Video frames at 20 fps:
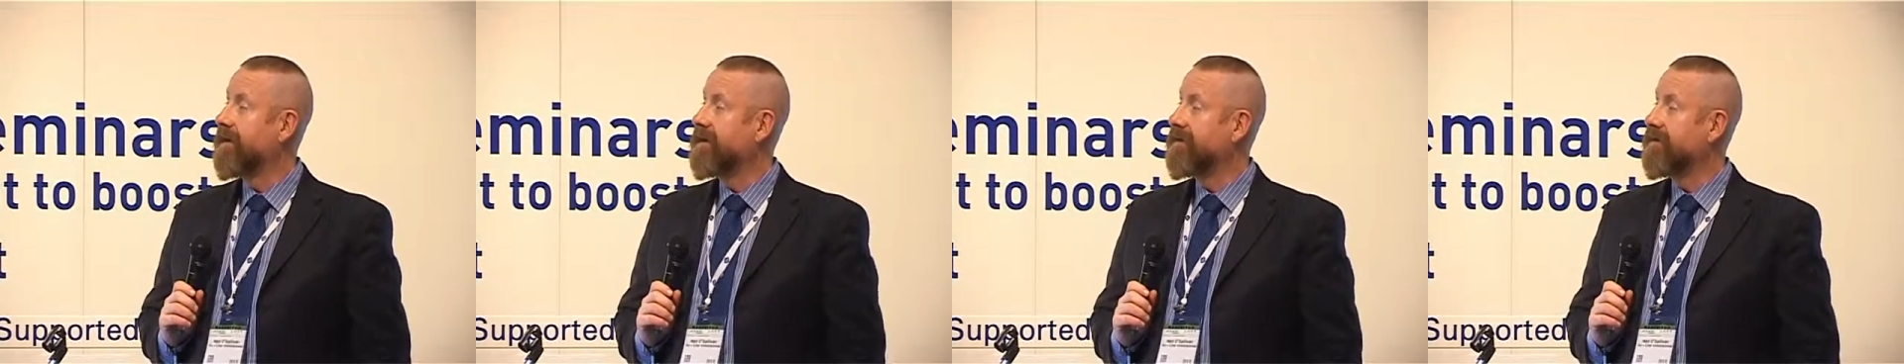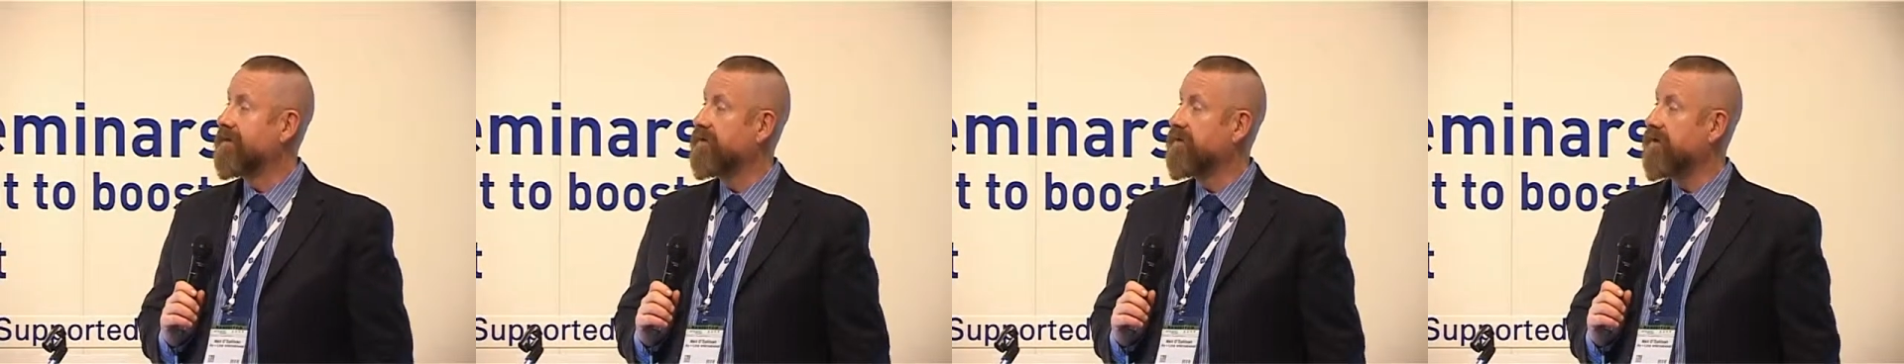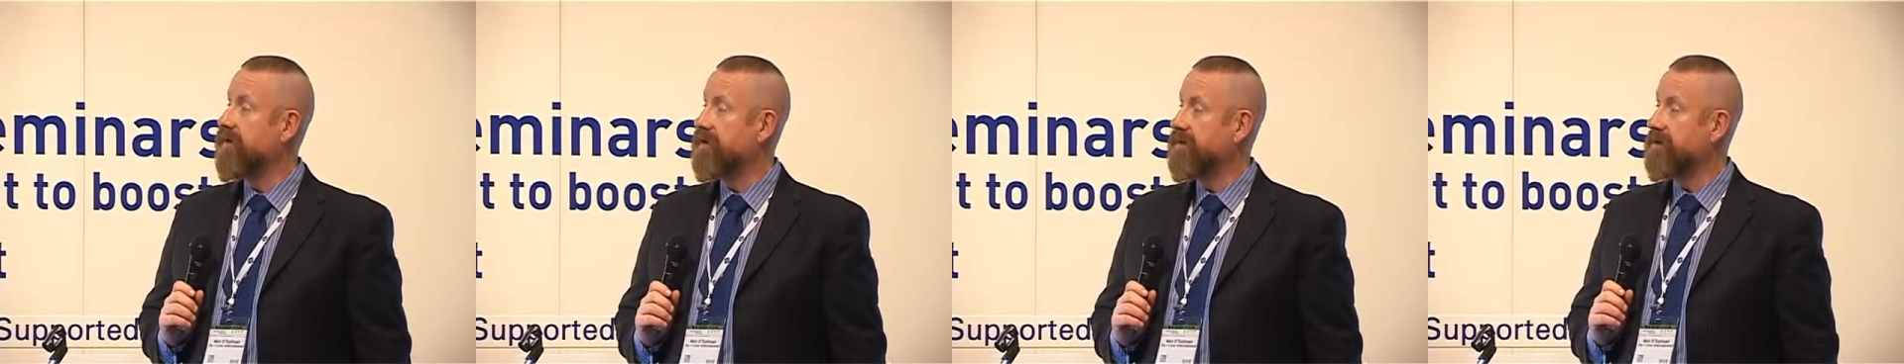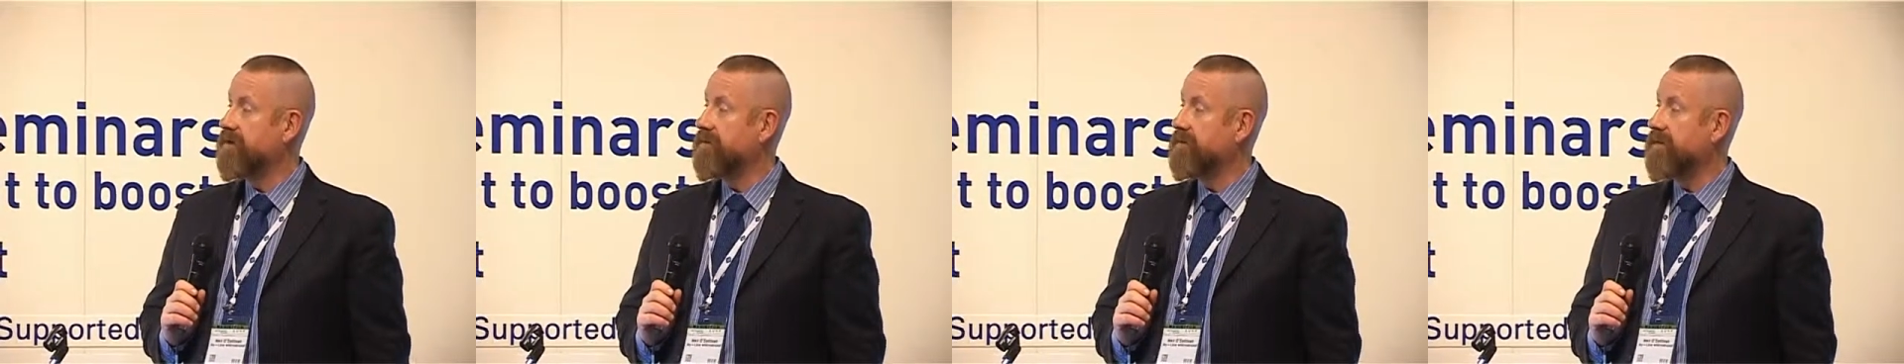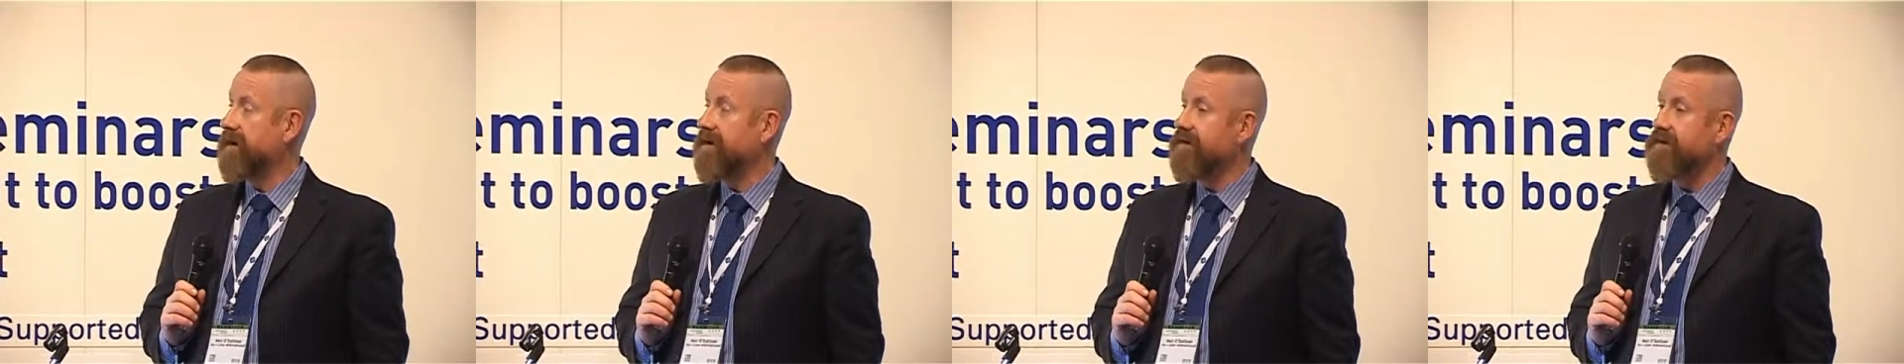In
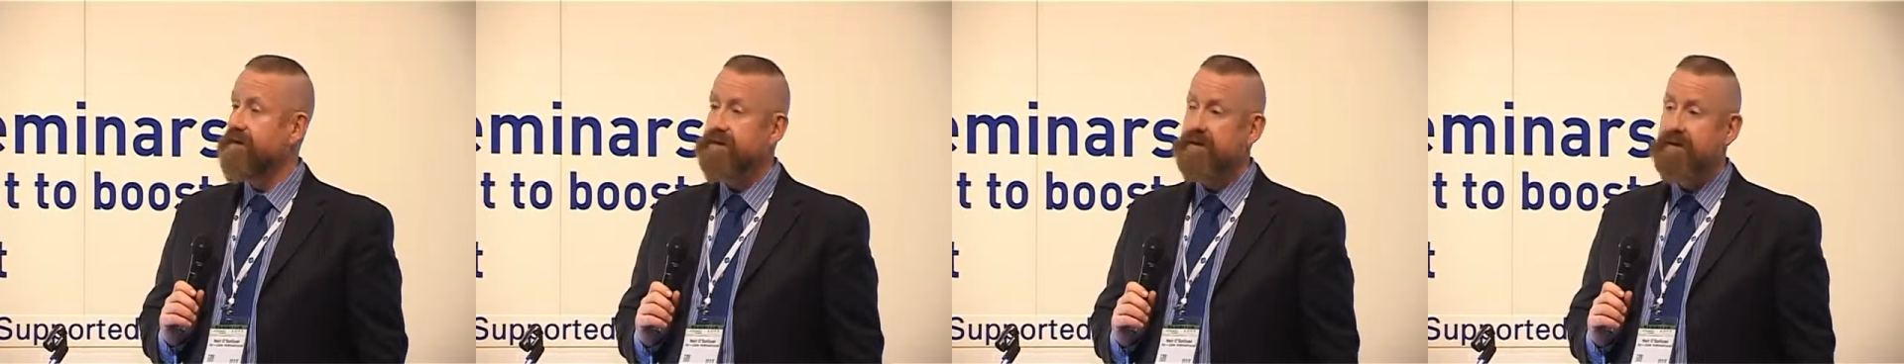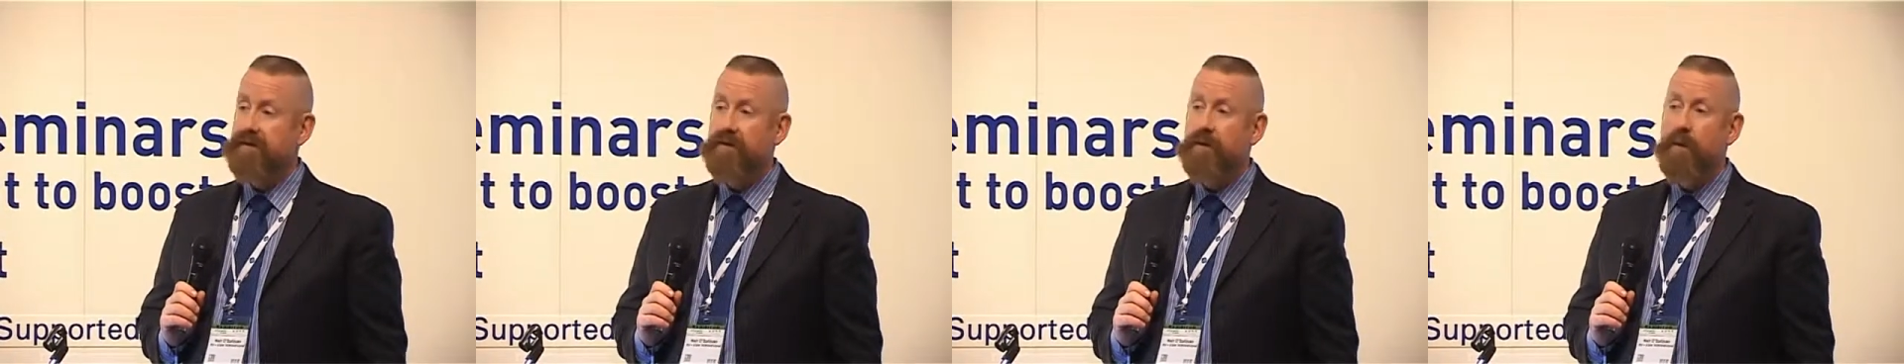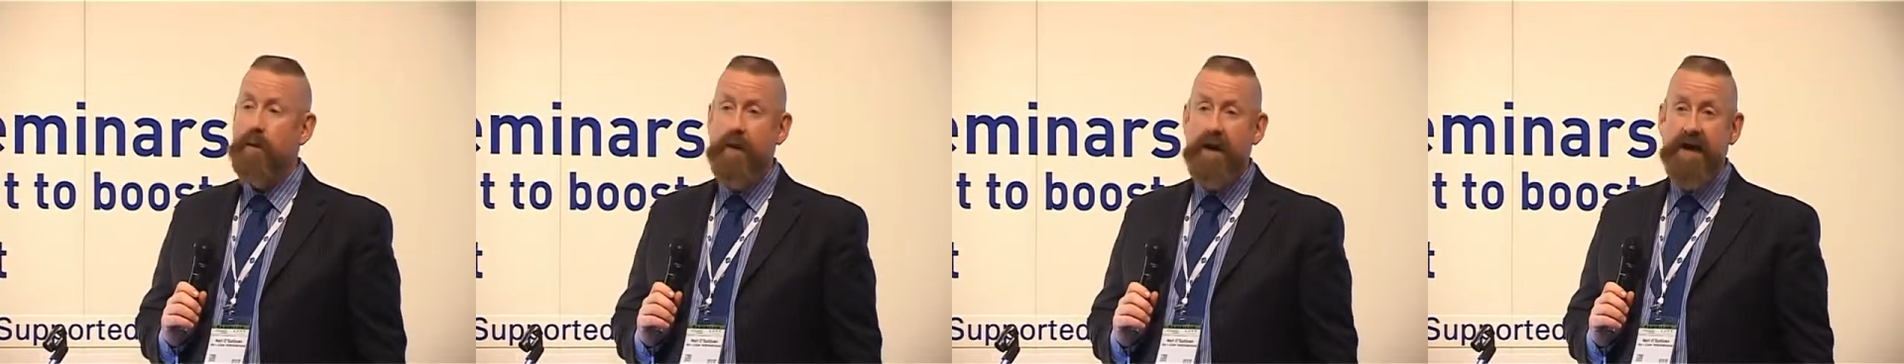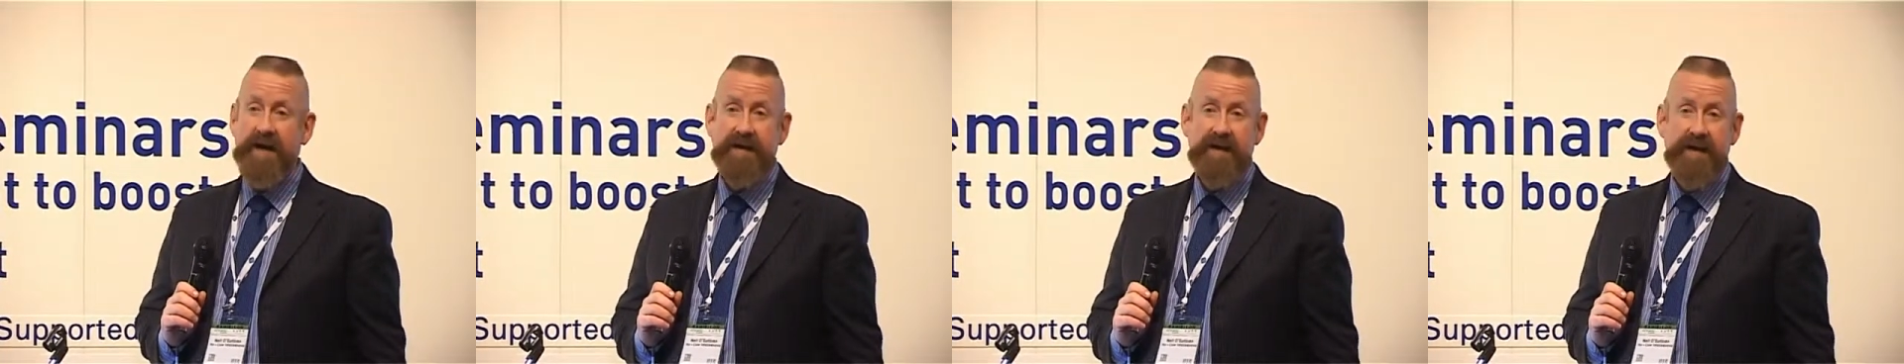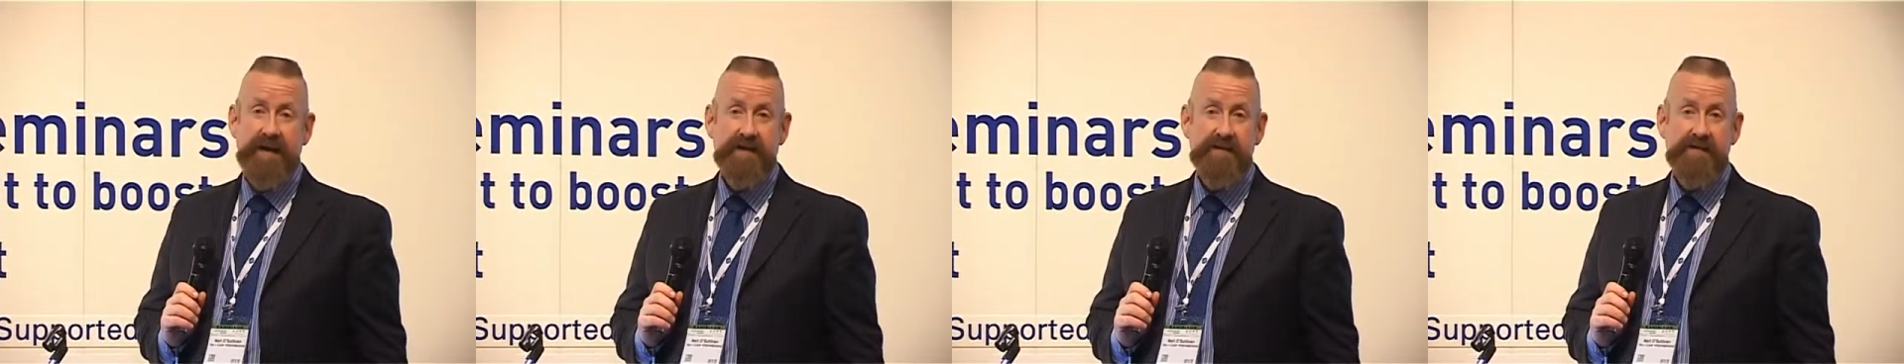North America,
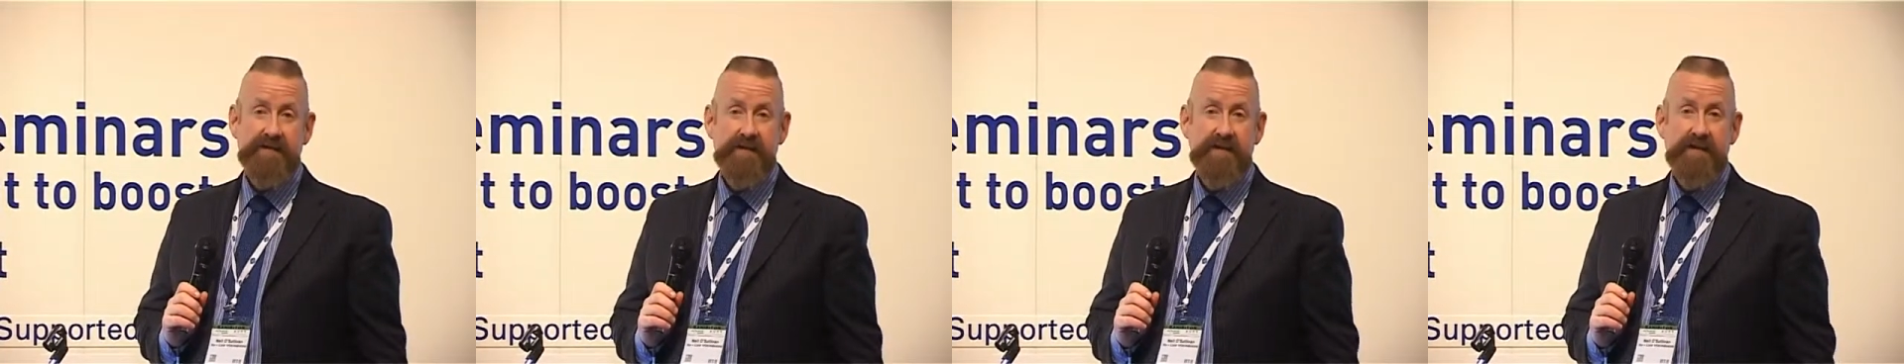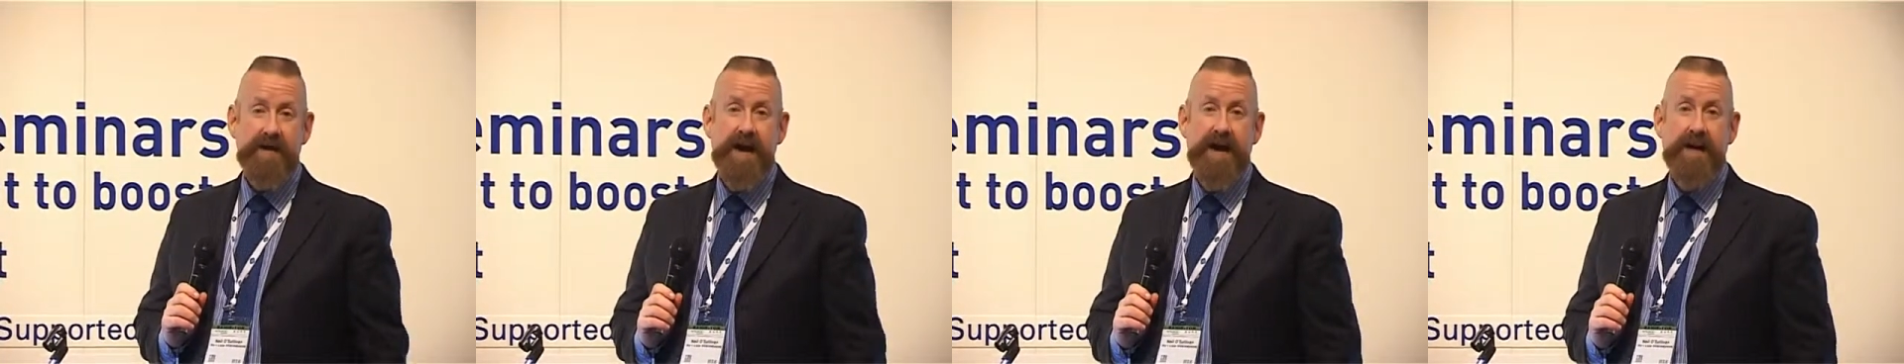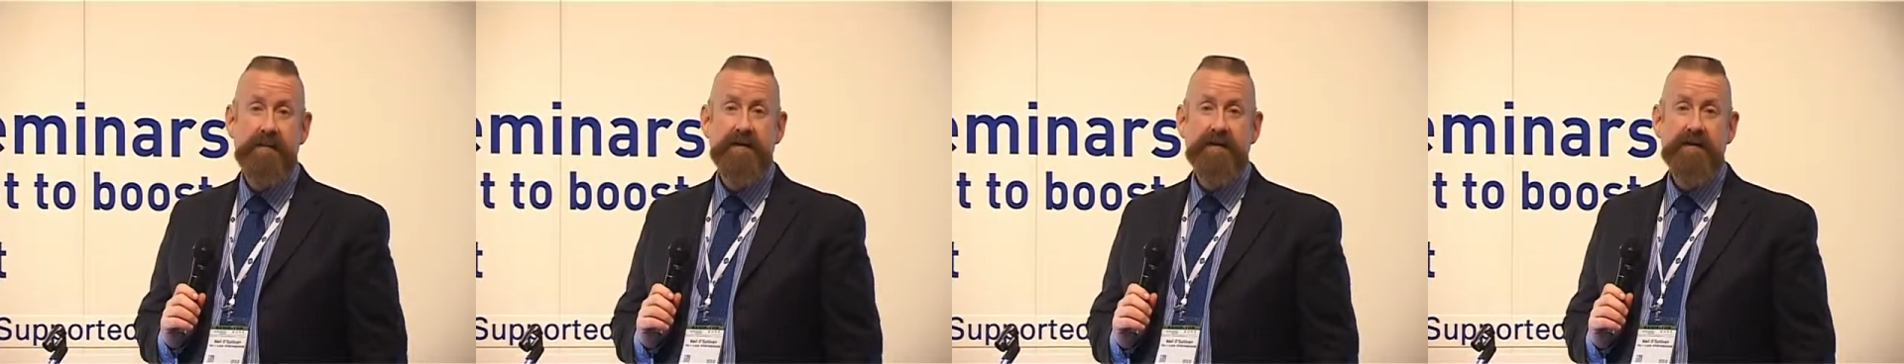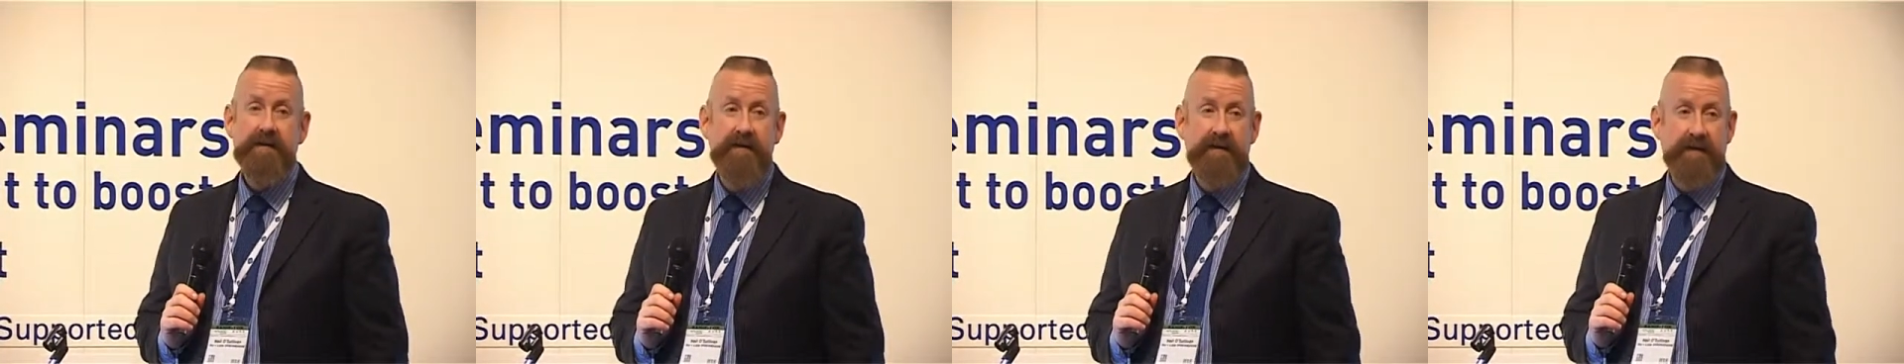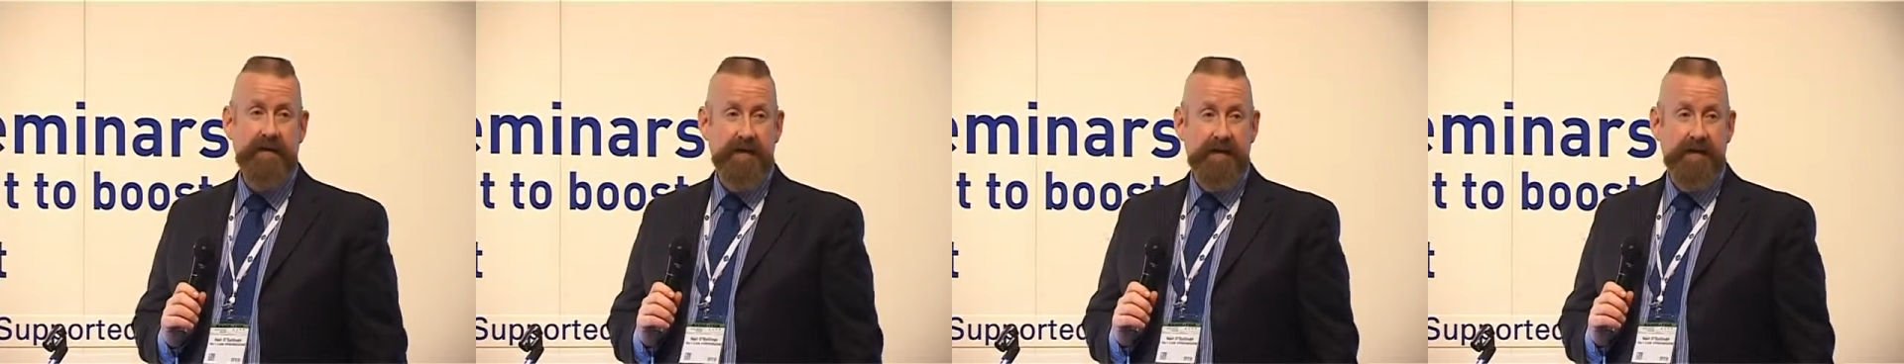white eggs are common.